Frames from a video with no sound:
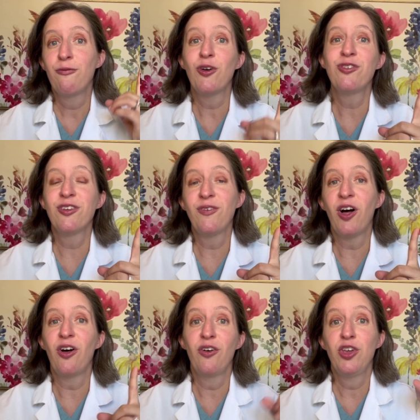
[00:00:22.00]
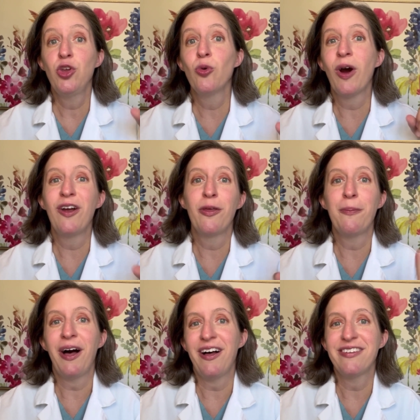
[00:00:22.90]
First of all, you are the
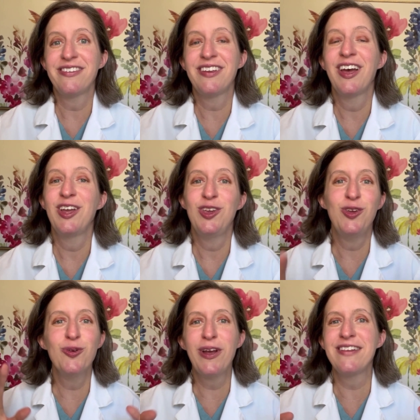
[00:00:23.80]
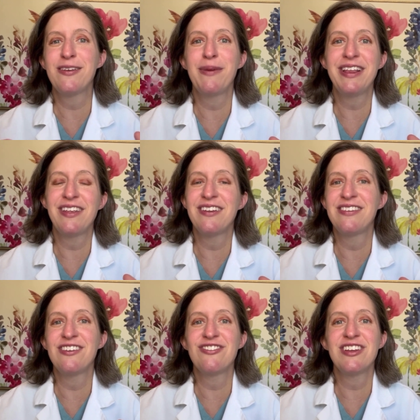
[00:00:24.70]
boss. You get to make the
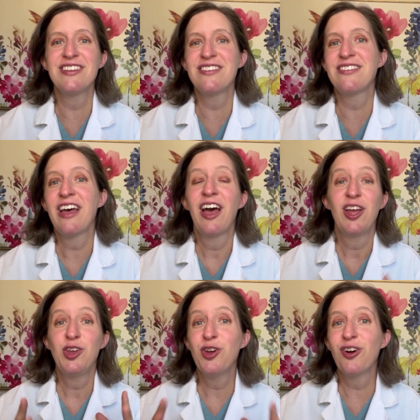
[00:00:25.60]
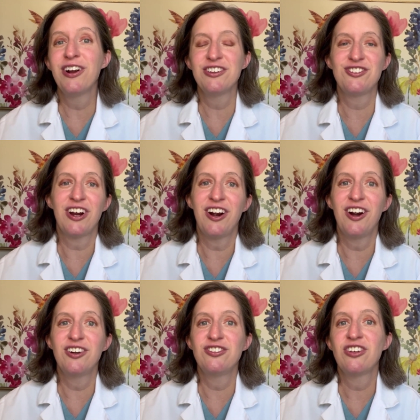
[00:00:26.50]
decisions, you're in
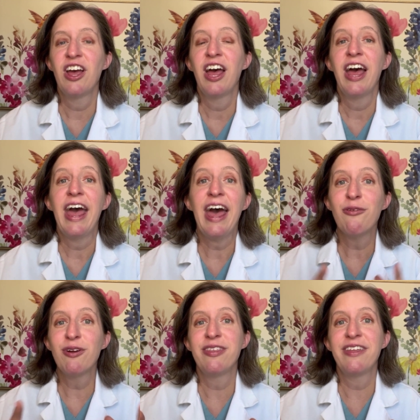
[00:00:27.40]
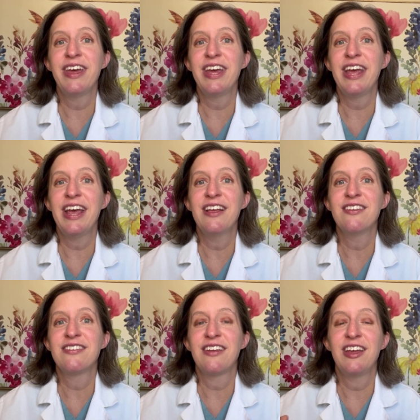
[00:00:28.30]
charge, everything
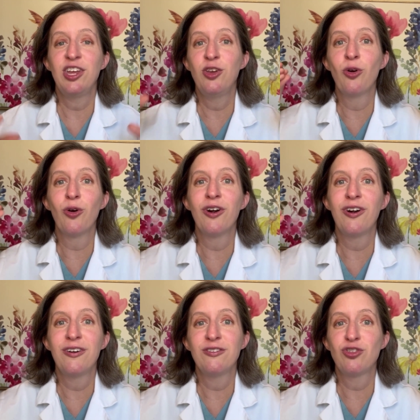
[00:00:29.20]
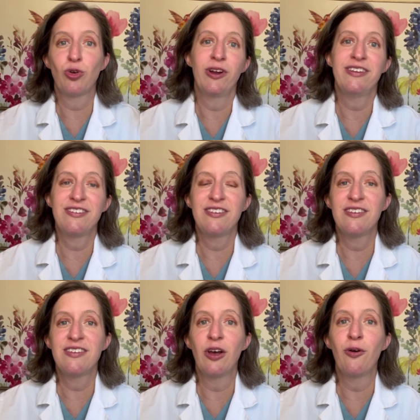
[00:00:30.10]
is your choice.
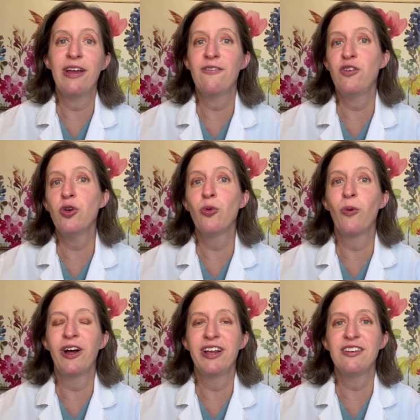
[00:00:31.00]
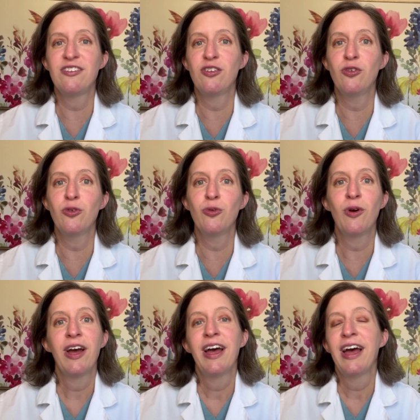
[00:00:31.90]
So if you want to